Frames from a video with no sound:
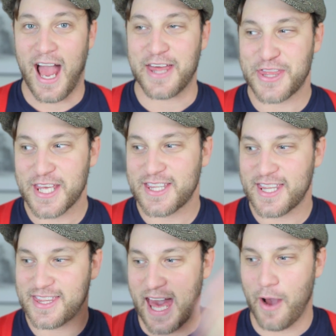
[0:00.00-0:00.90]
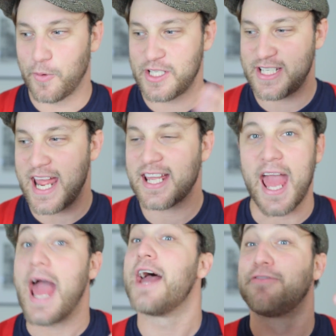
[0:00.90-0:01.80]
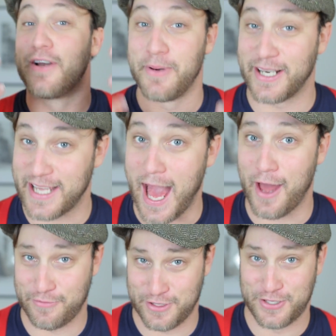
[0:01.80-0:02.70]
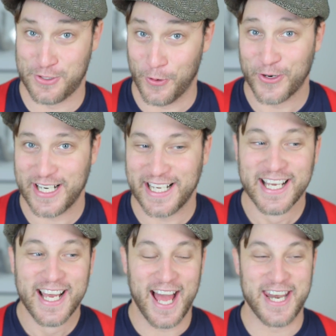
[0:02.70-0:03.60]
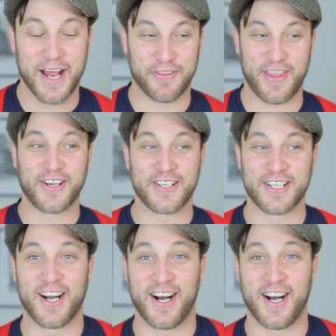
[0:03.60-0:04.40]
I think that that would take everybody out of the story enough that they couldn't